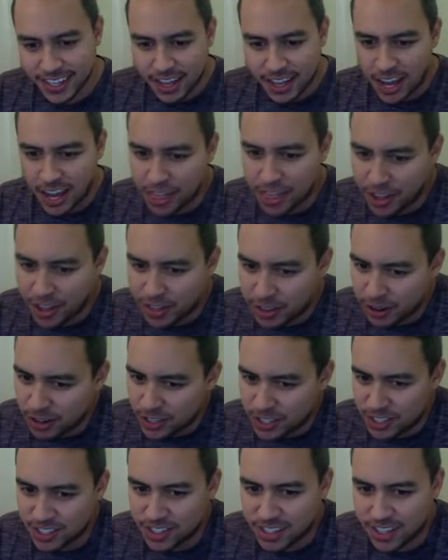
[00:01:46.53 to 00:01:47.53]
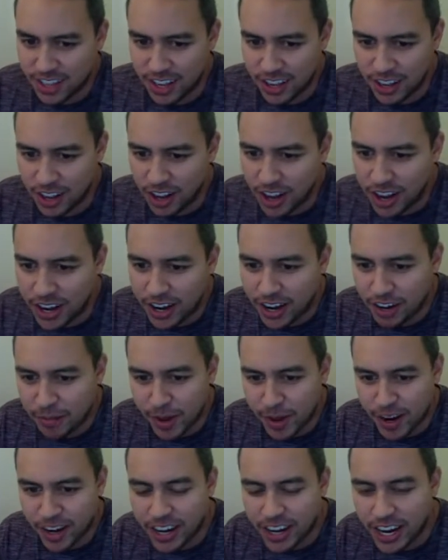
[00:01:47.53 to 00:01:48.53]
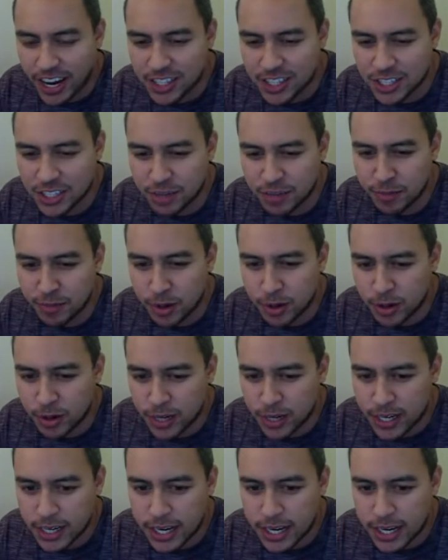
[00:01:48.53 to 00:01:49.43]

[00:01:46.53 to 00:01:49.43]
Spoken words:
I thought there was a lot of better guys on the board.